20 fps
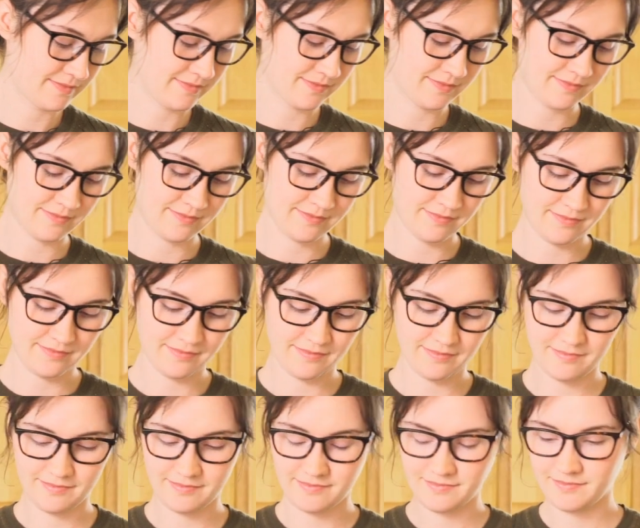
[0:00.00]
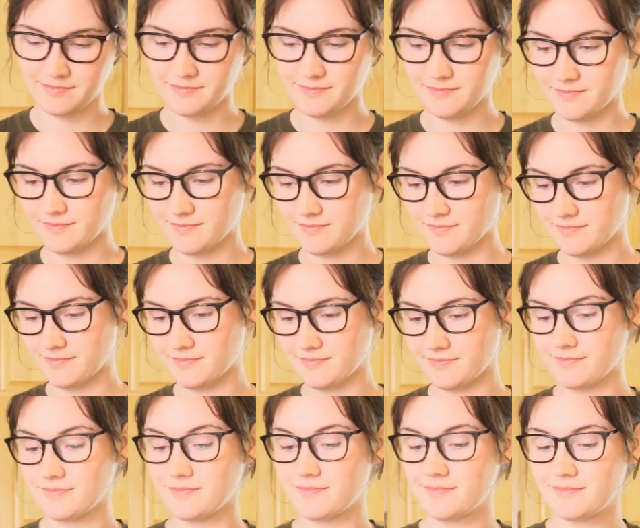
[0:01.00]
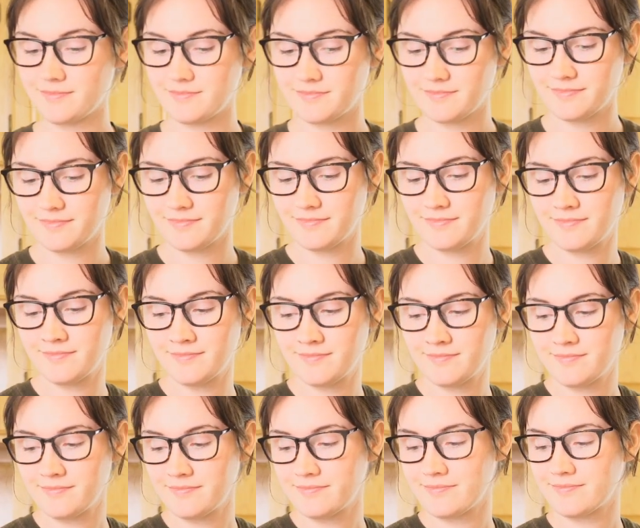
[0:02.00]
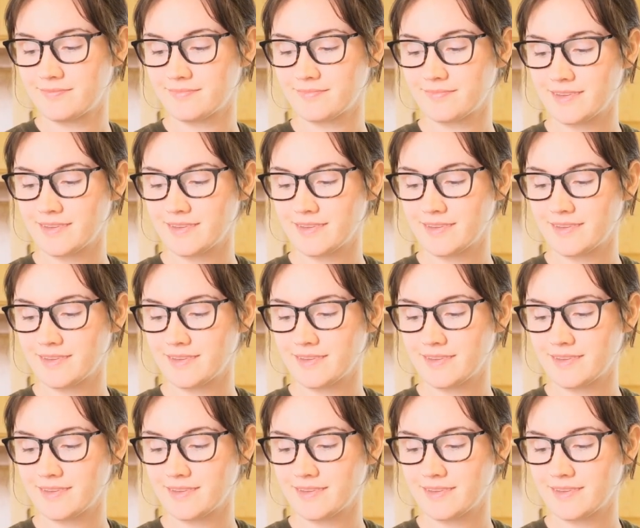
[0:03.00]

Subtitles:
No one is speaking in this clip.